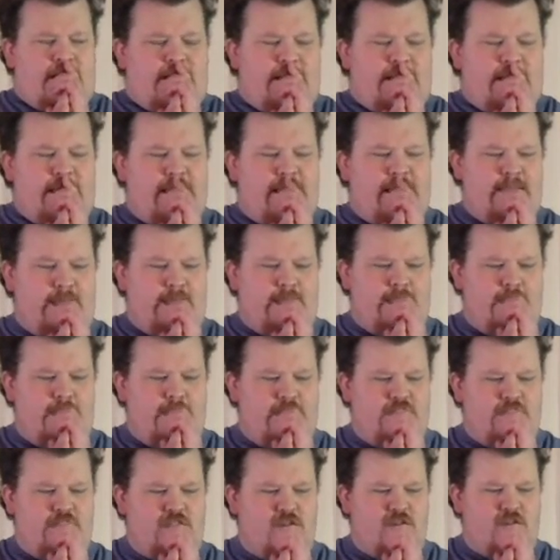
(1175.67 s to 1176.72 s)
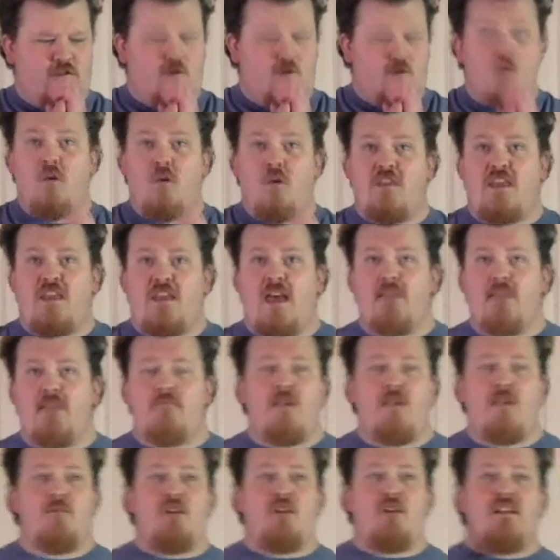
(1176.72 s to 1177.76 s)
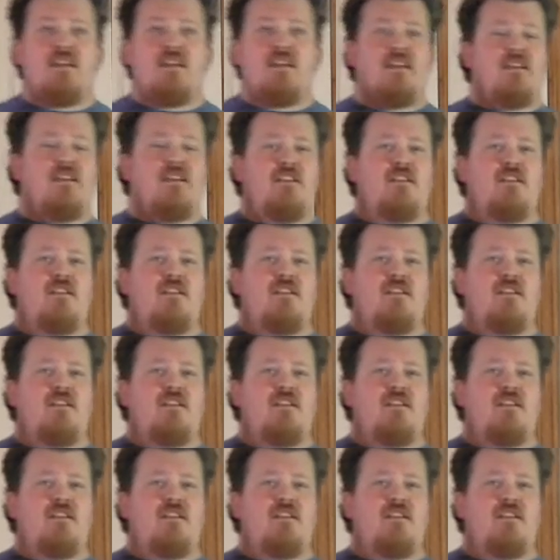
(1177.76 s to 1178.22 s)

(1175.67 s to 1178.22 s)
Yeah. So with that, I'm gonna